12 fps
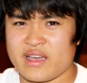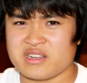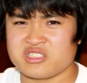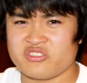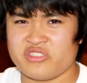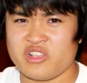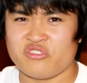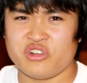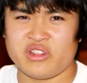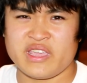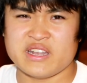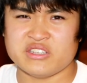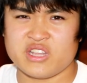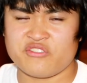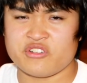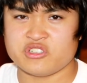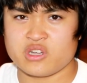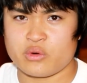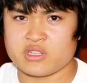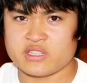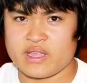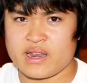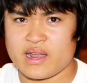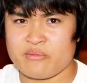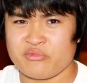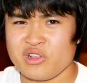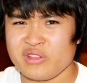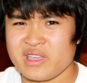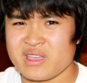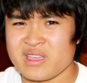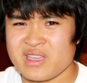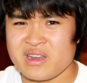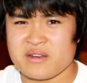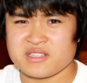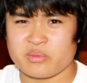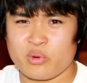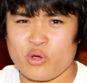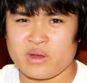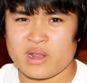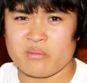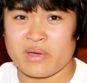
I just feel really indifferent towards it, and I'm really disappointed.